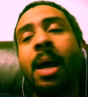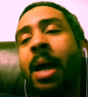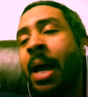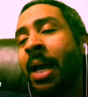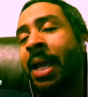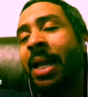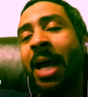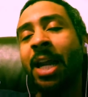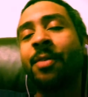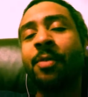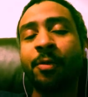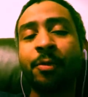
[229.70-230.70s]
I cannot
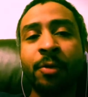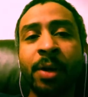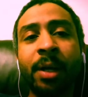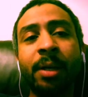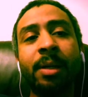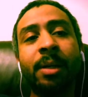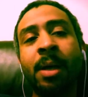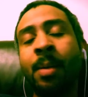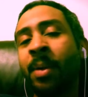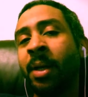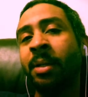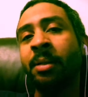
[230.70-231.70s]
even front. I
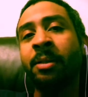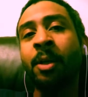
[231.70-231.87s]
mean,